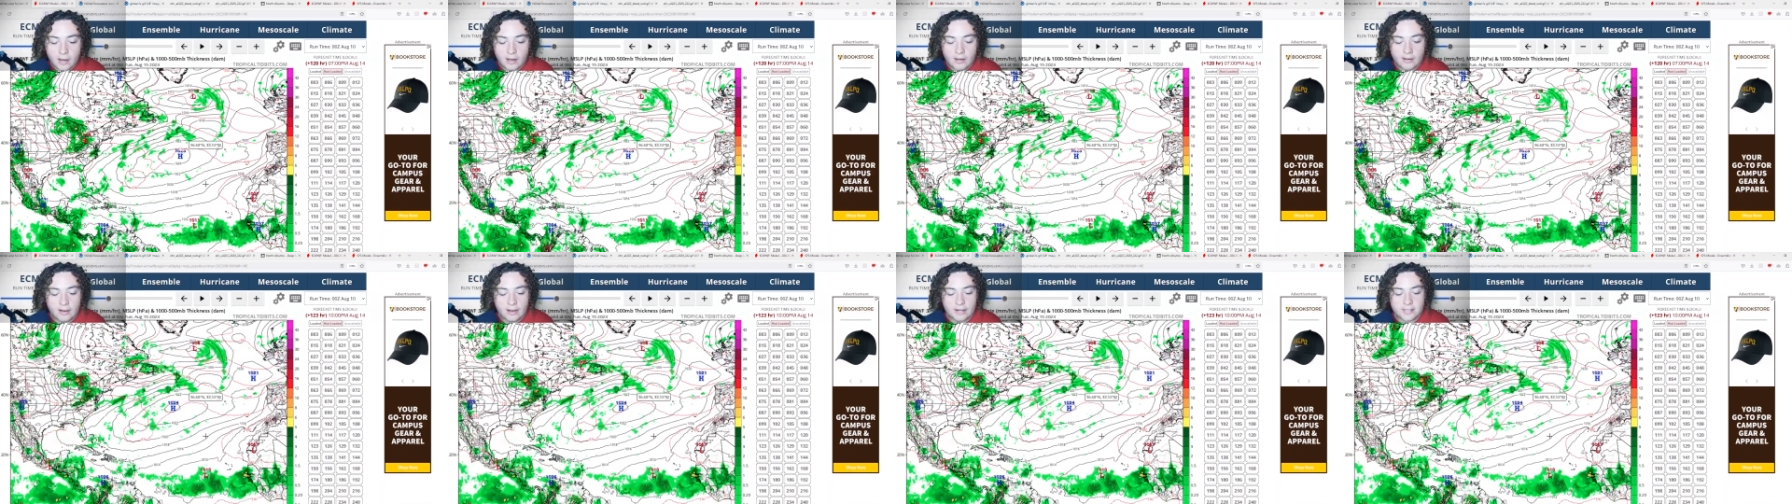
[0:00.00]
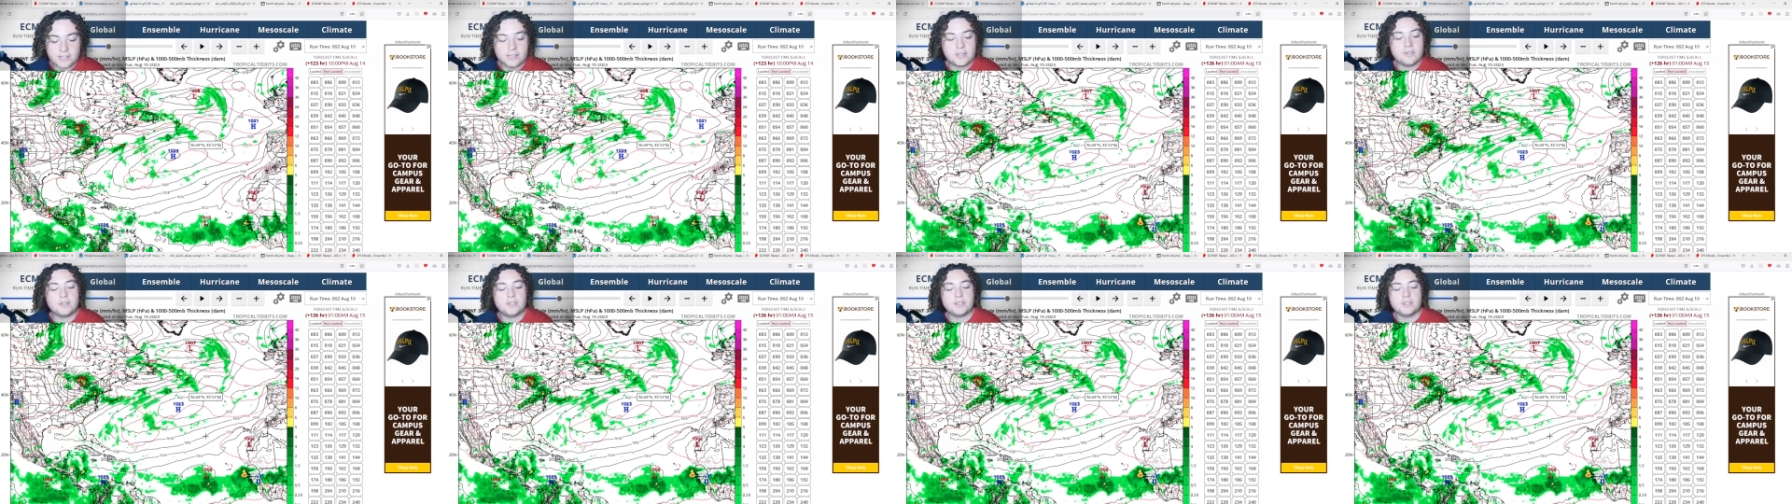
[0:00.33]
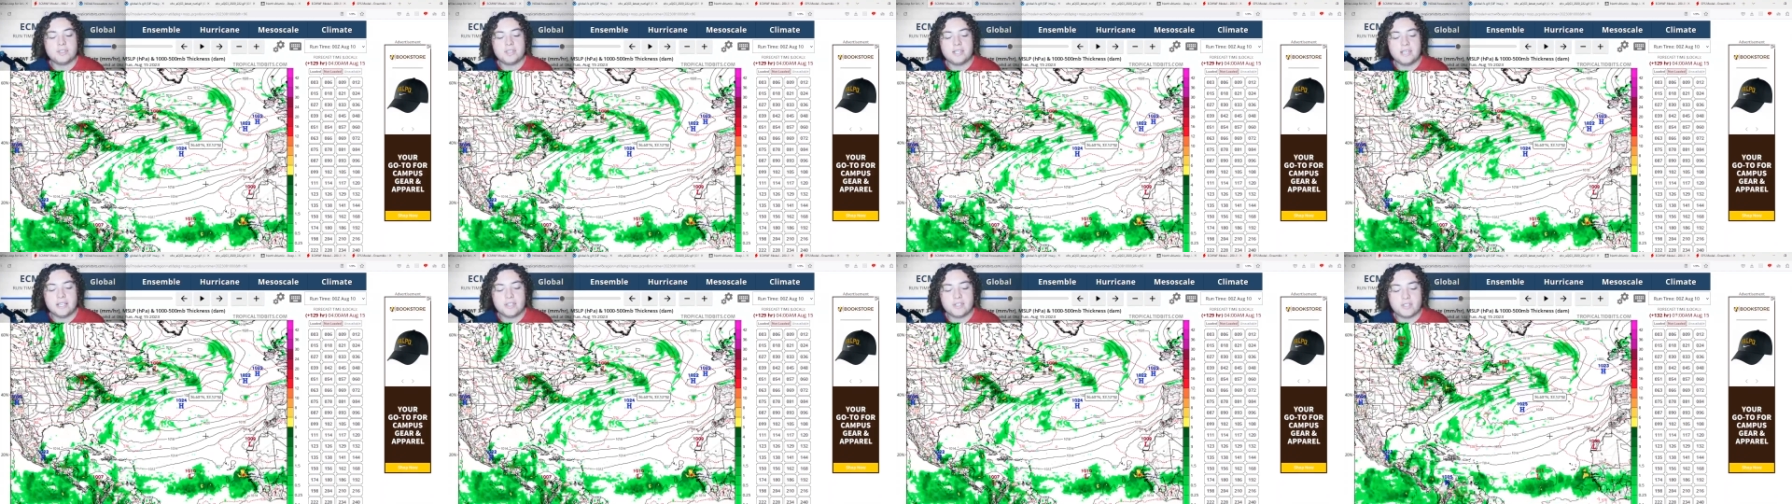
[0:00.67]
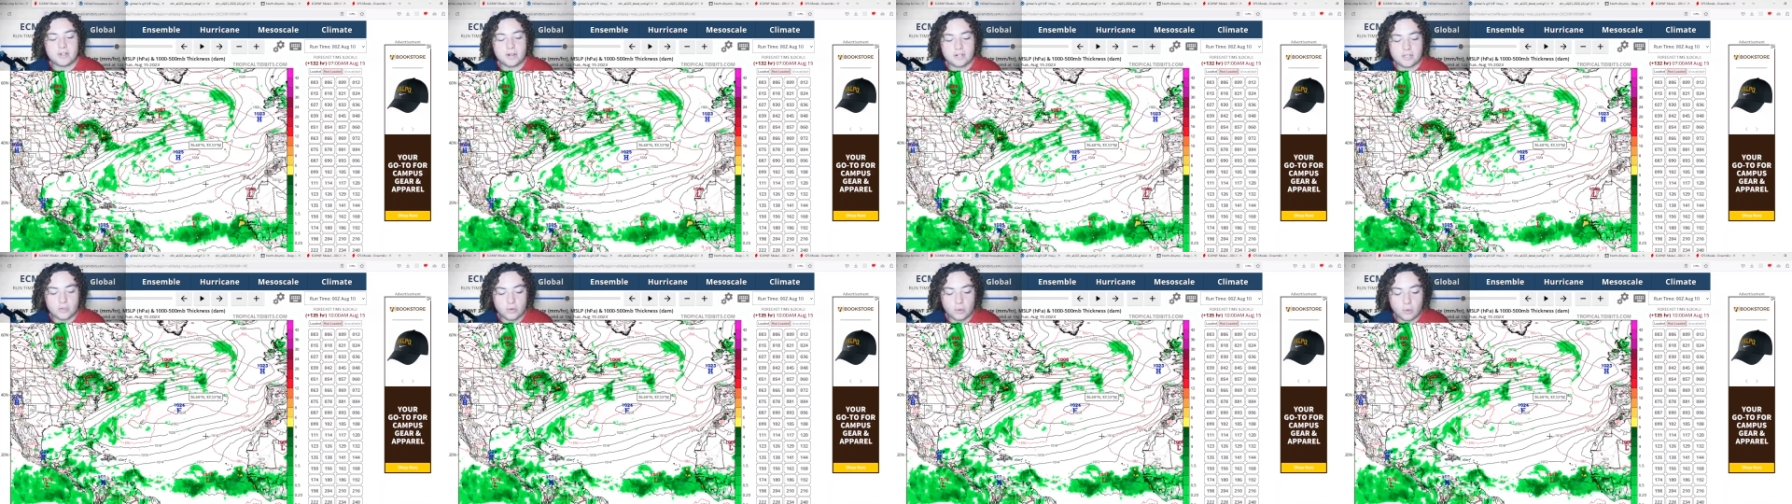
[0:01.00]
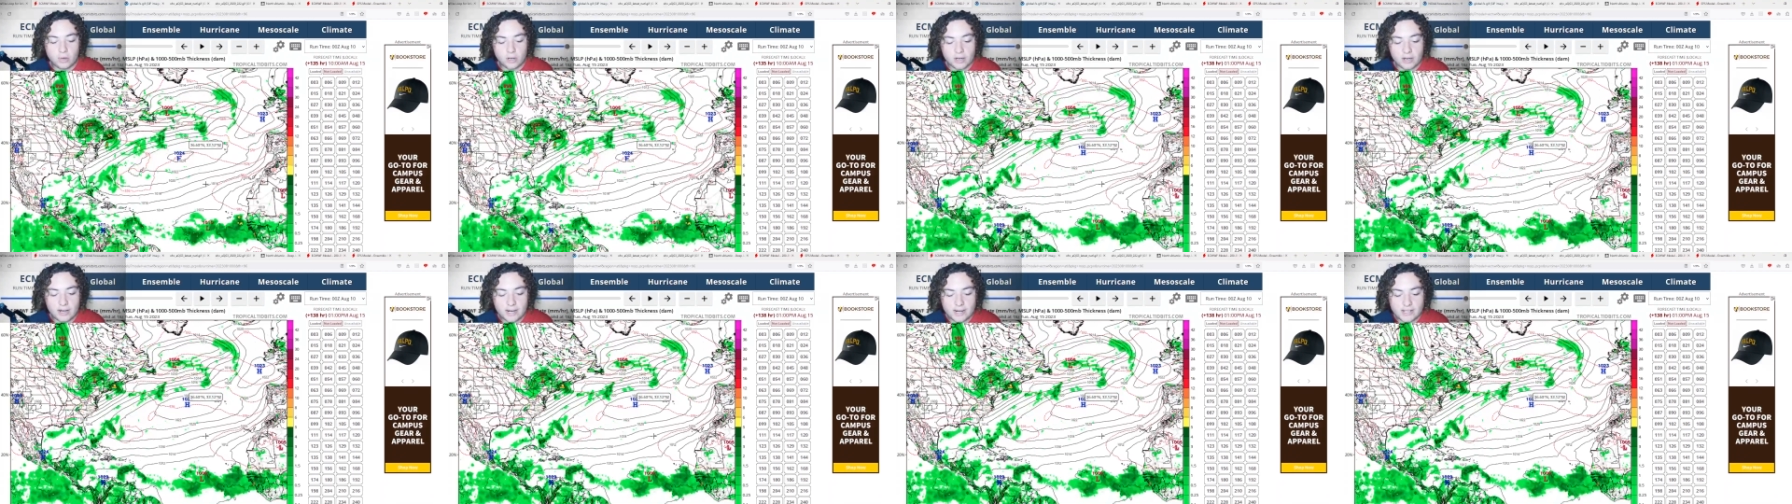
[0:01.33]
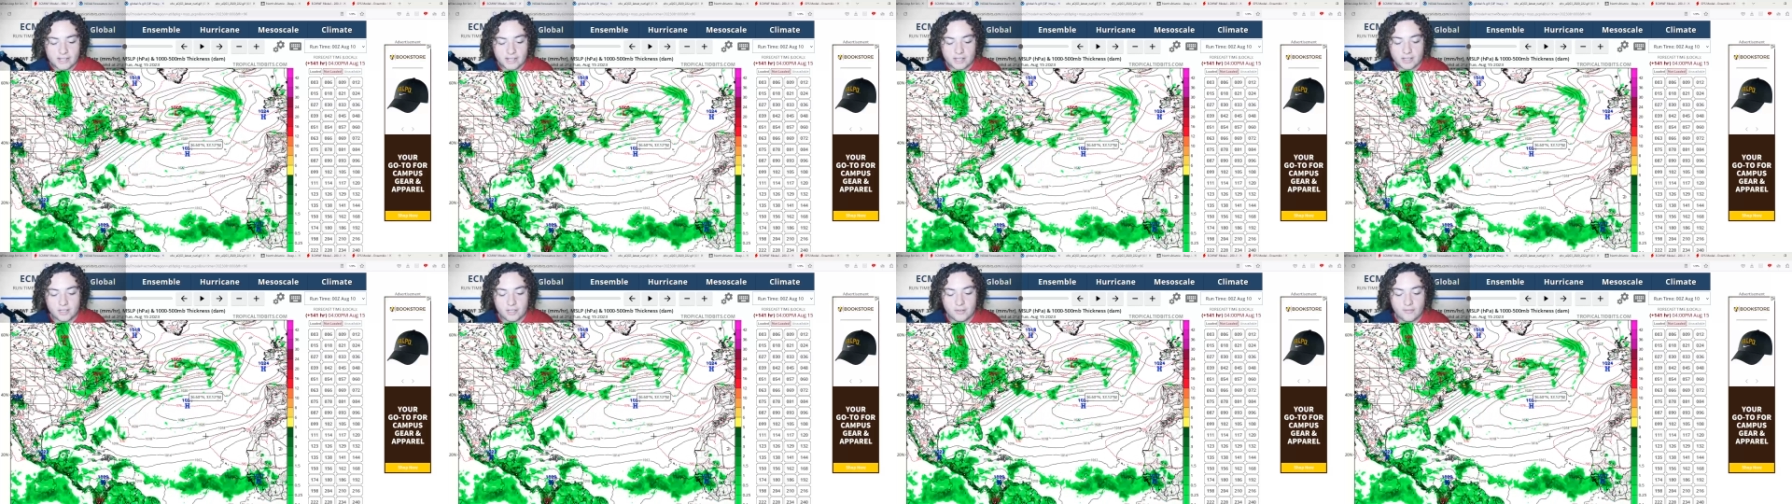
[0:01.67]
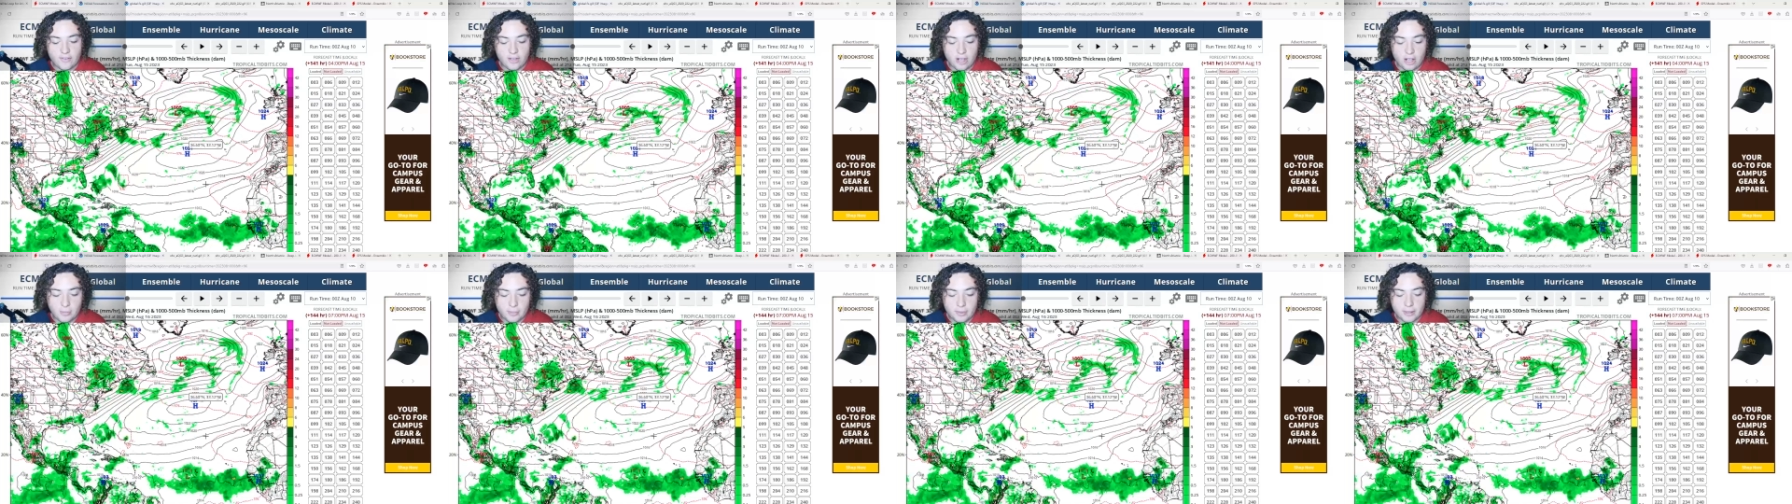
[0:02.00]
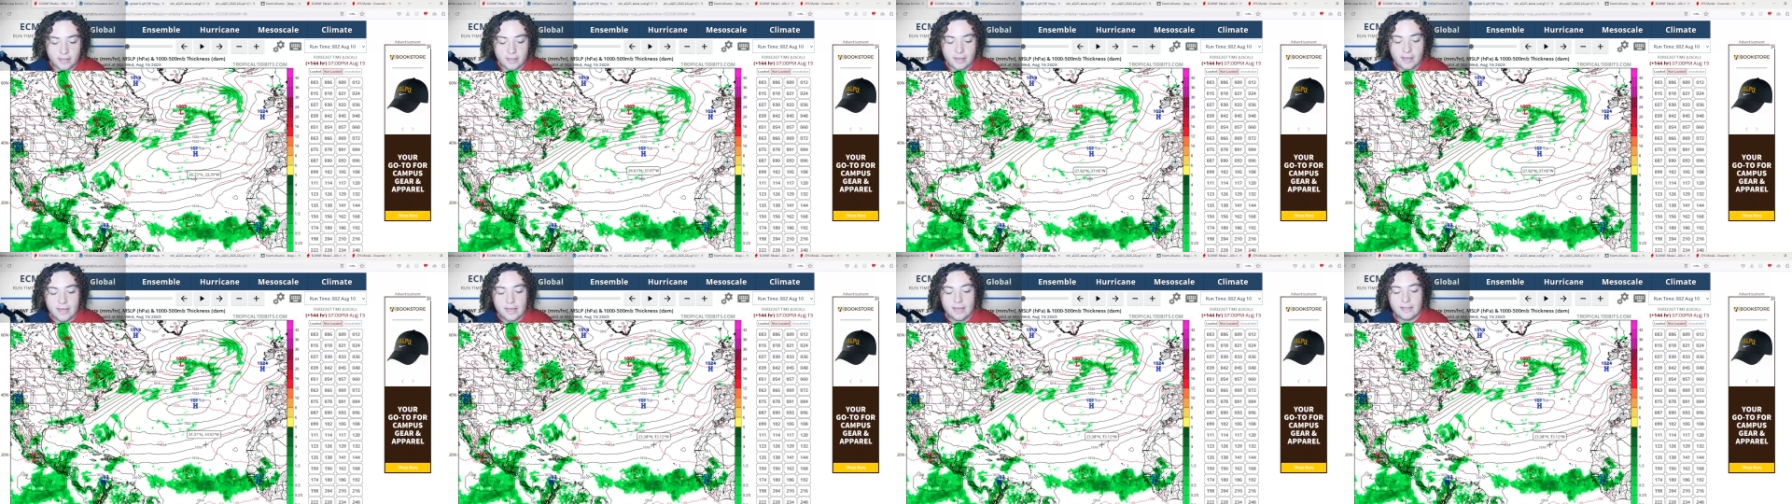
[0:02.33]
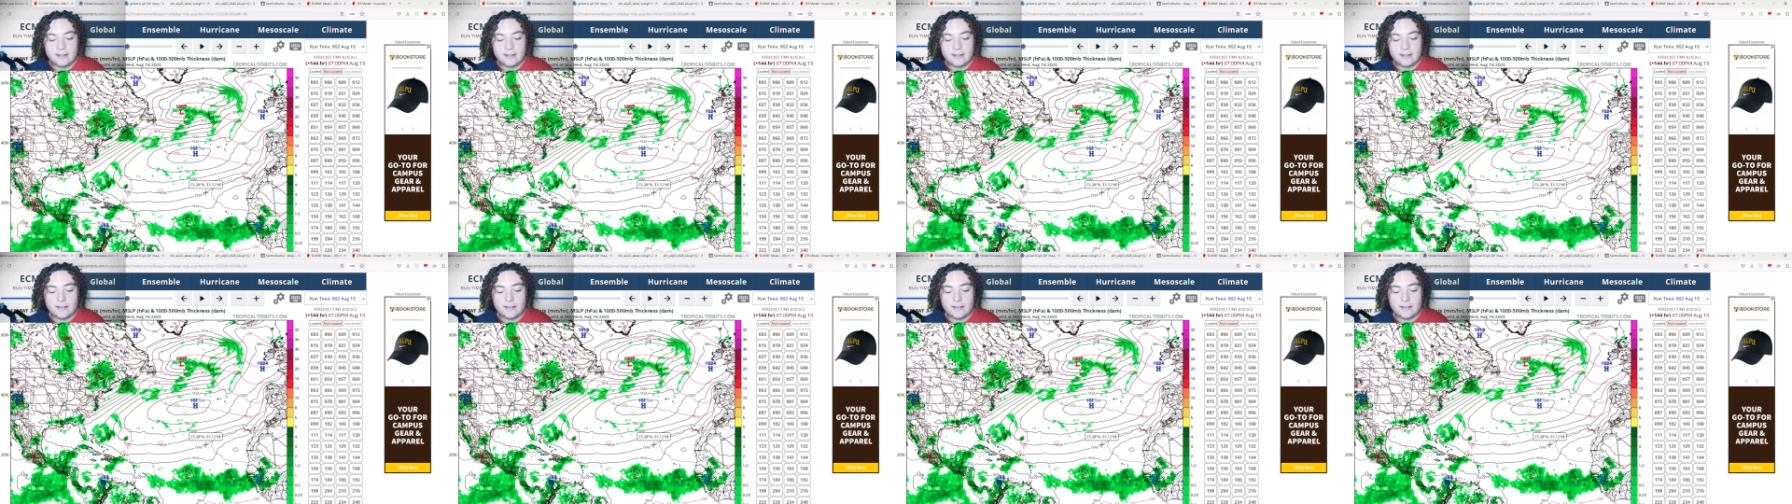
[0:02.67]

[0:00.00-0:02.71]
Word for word: And then, as you can see, it starts organizing and developing.